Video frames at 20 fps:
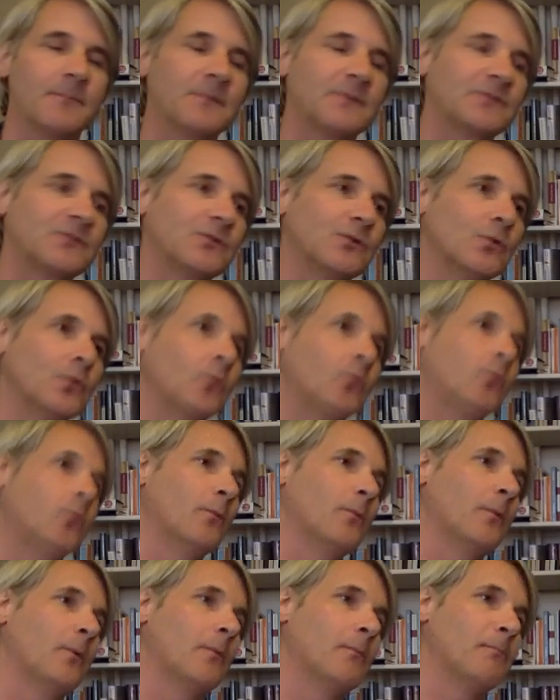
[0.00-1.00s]
So
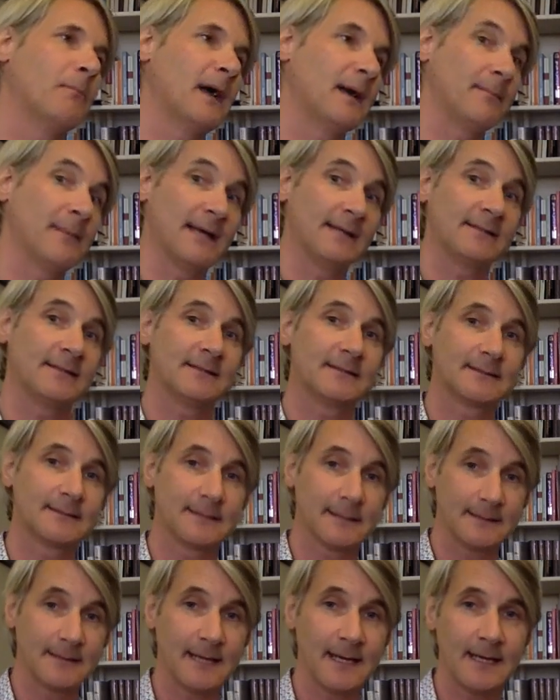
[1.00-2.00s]
my message
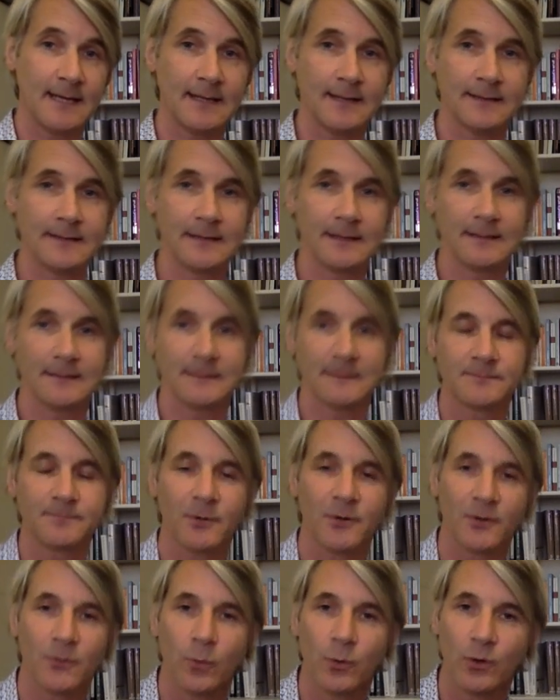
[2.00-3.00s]
today, as
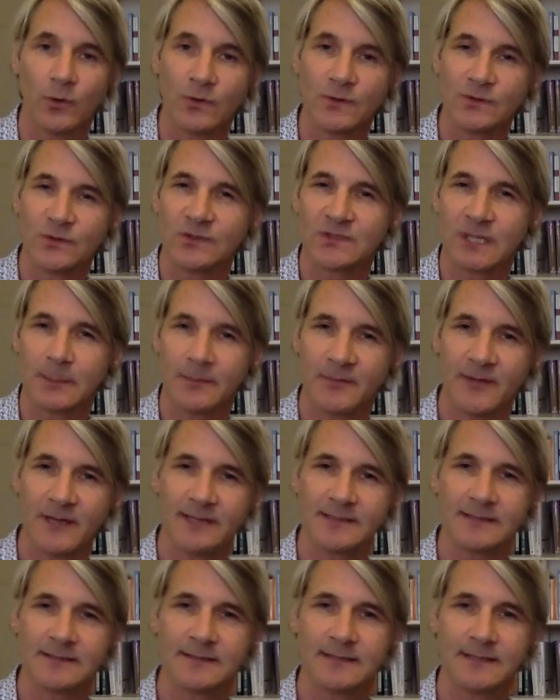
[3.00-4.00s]
part of World Suicide
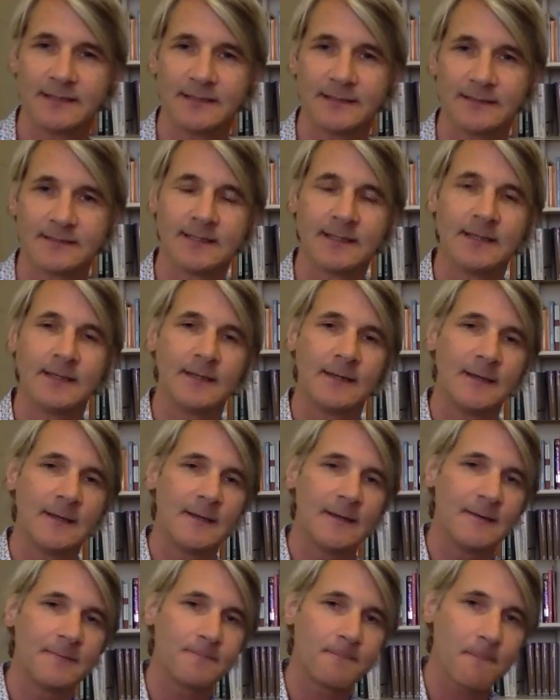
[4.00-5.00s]
Prevention Day, is
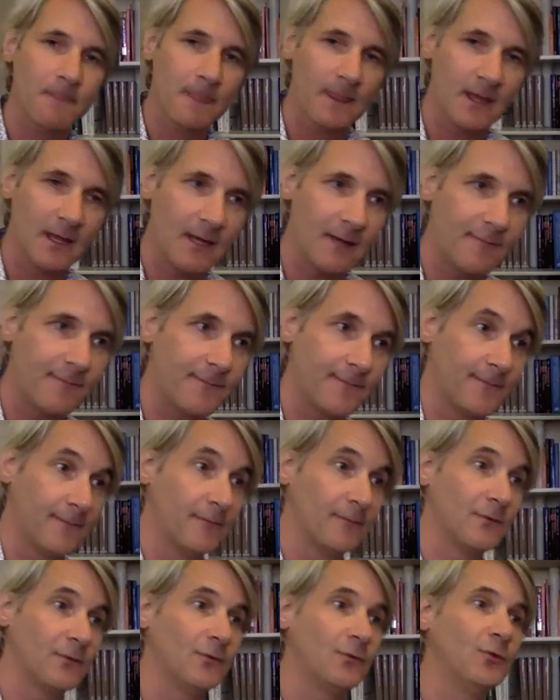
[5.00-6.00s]
if
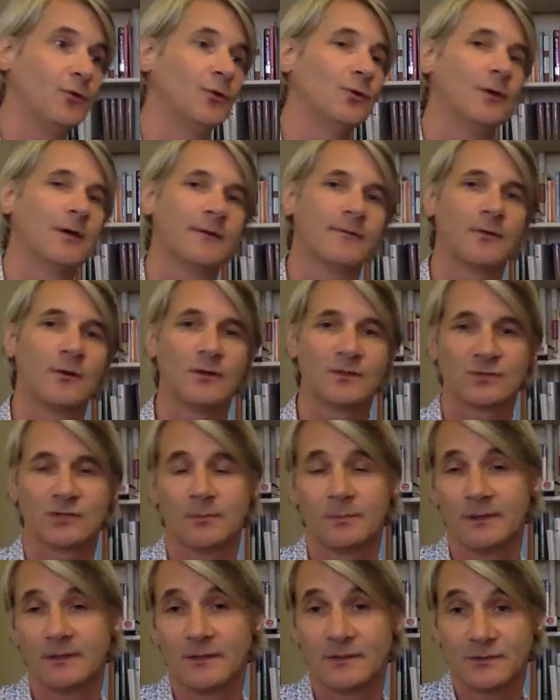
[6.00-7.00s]
you have lost
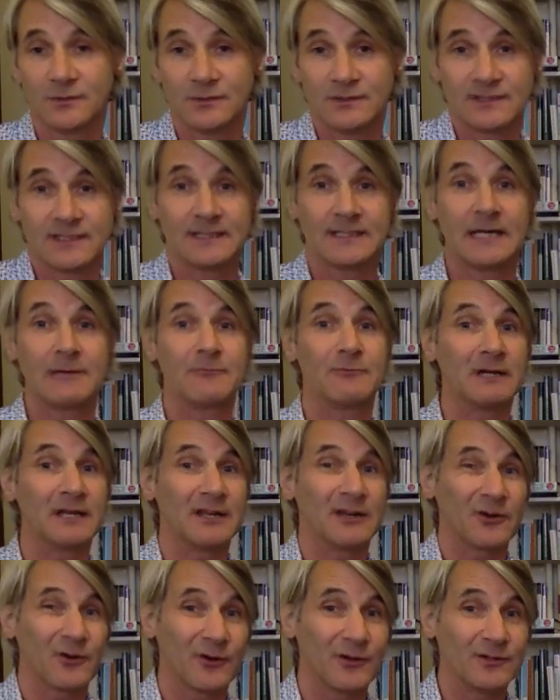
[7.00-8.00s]
somebody to suicide, I
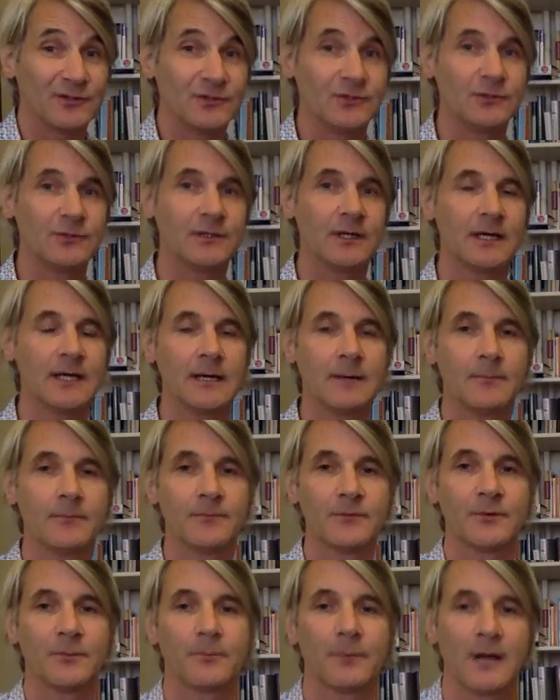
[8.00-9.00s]
really encourage you
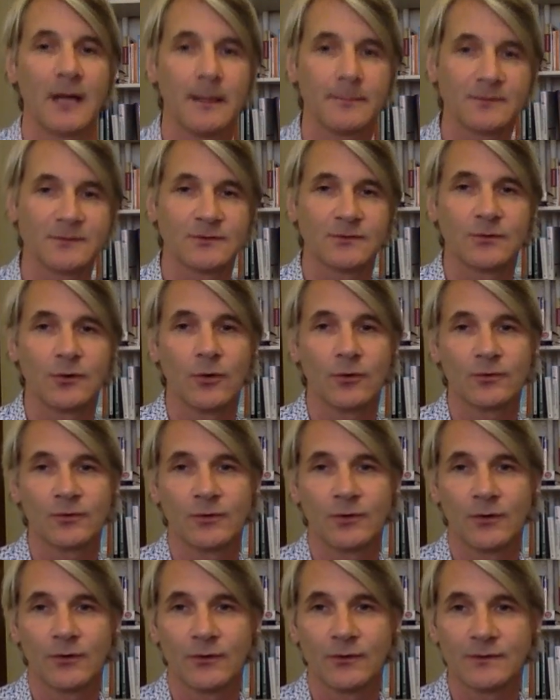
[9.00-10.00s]
to perhaps talk
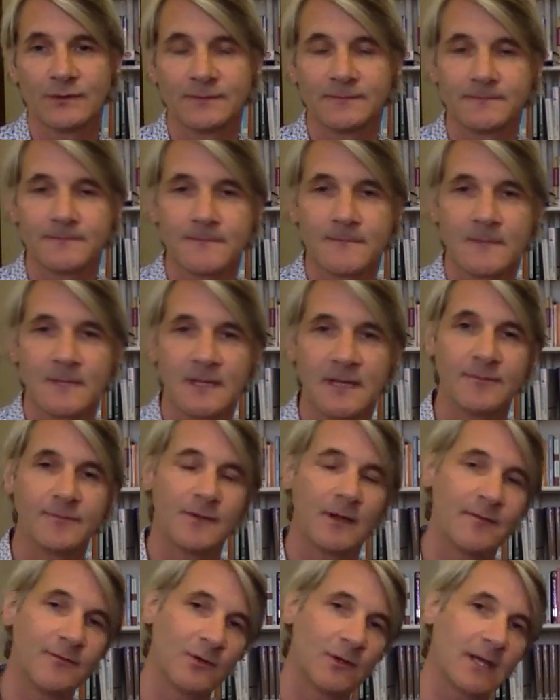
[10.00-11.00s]
to others
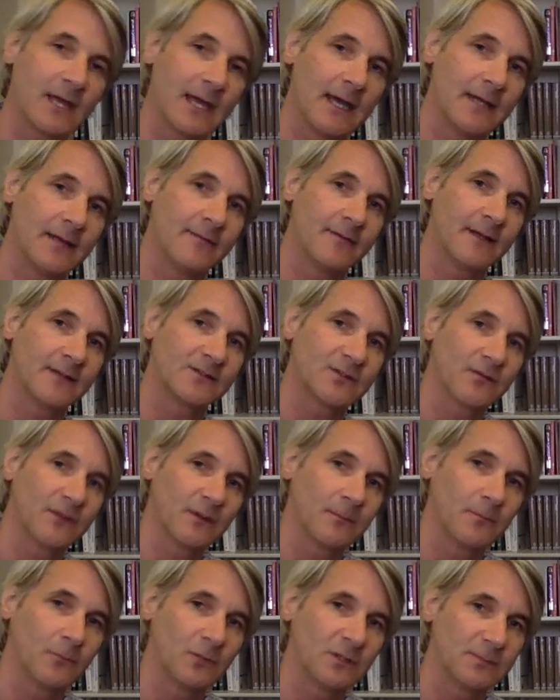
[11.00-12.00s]
if you can, if that's
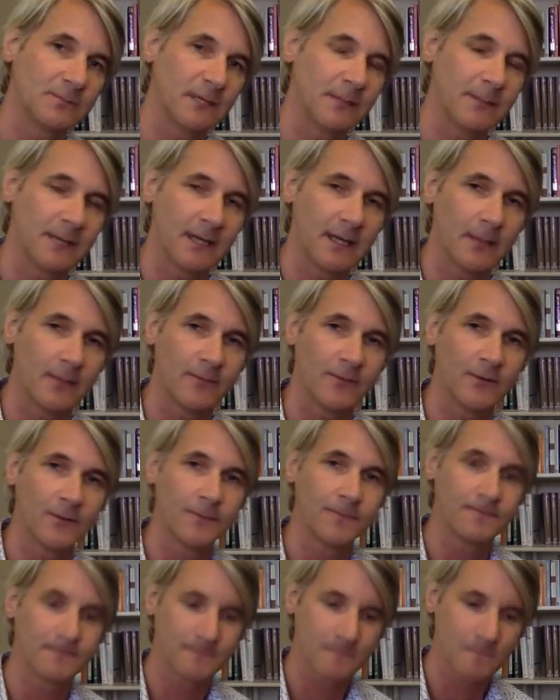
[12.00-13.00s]
something which may be helpful.